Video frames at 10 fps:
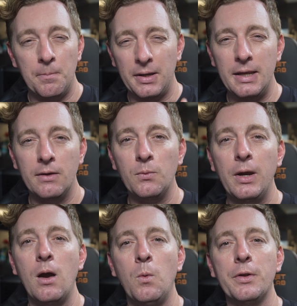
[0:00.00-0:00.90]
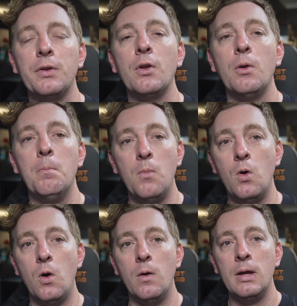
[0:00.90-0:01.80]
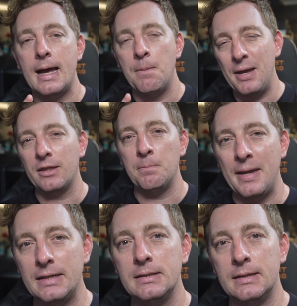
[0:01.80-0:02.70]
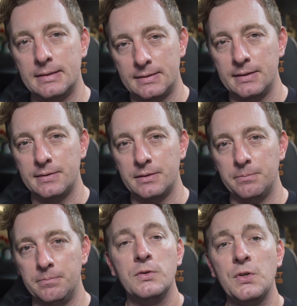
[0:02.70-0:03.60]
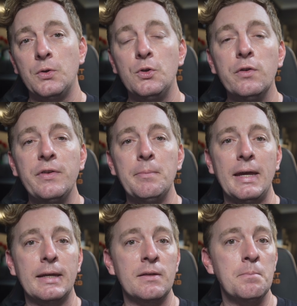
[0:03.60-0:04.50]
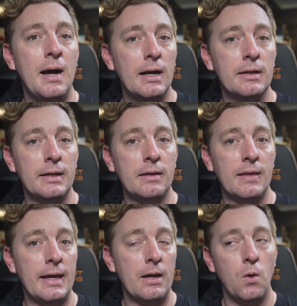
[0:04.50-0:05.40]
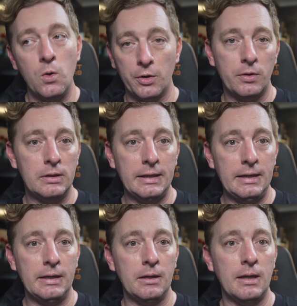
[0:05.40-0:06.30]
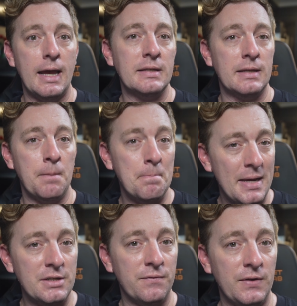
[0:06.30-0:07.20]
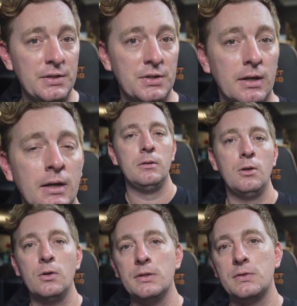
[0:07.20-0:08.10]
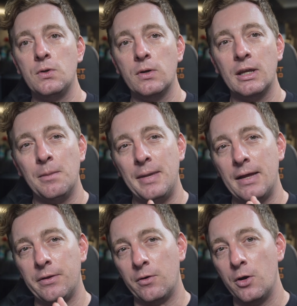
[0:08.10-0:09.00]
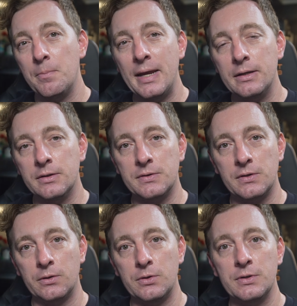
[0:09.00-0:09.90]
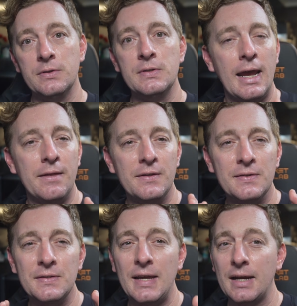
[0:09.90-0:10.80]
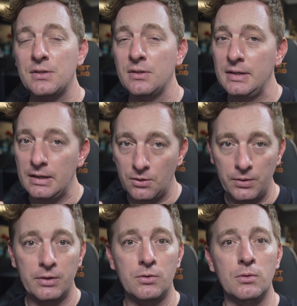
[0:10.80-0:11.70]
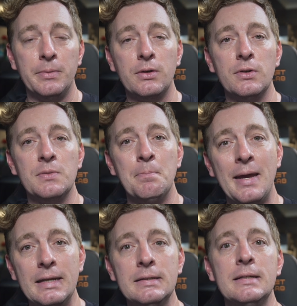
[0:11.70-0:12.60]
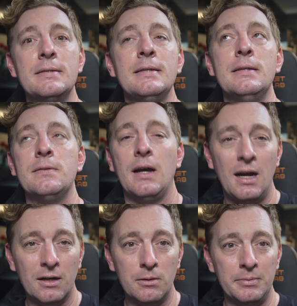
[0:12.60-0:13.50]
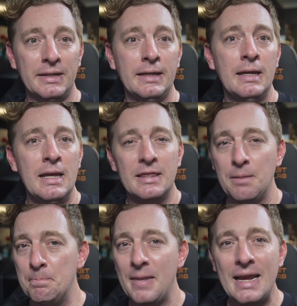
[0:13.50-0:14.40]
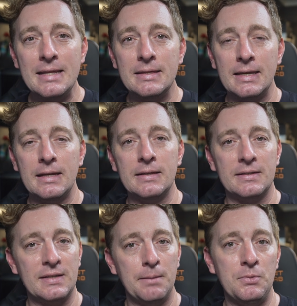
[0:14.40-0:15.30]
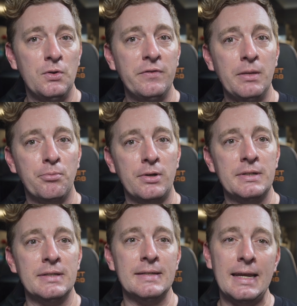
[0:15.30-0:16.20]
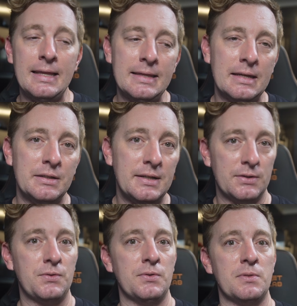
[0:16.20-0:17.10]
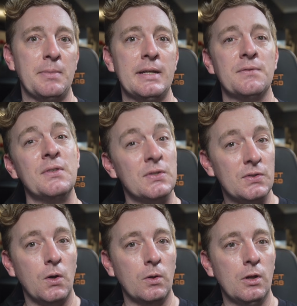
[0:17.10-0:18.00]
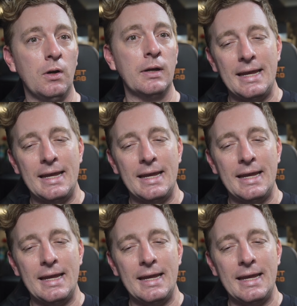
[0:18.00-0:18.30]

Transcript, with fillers: But here's where I want to know more about the maintenance system. So EufyMake is marketing their auto cleaning as a major feature. is talking about their own maintenance solutions, and this is actually critical because maintenance is arguably the main thing that's kept UV printers in the industrial space for so long.